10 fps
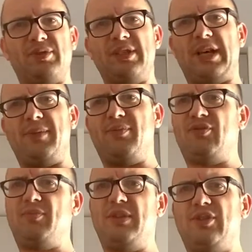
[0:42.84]
knife,
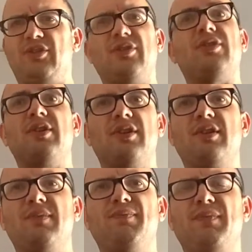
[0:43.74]
because
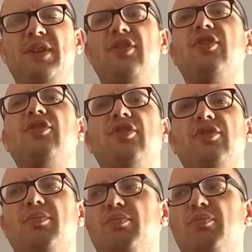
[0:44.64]
it doesn't